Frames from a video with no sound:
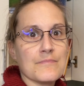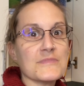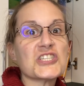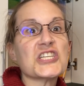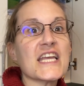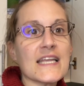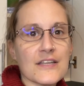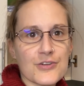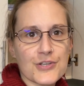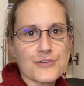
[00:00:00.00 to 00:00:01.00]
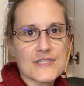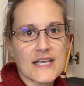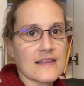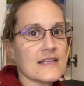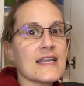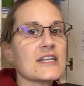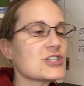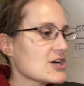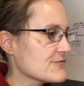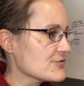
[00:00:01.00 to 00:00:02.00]
machine you're using, the
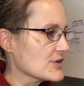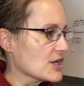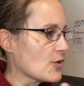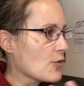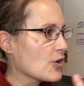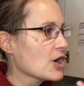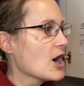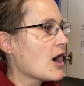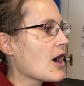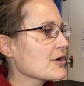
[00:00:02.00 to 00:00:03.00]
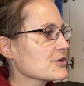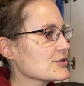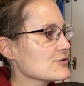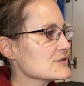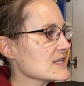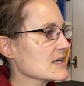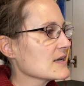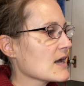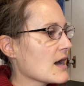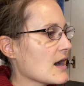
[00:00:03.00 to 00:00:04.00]
Ninja Foodi, or are you
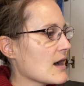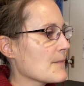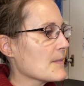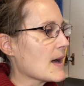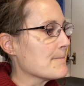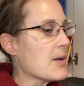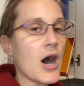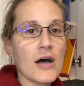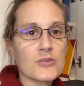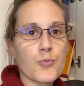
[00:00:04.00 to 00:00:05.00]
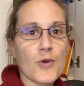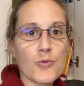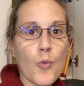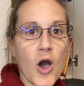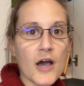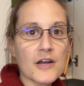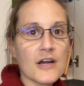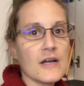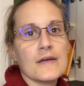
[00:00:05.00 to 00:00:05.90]
using um a pot with water.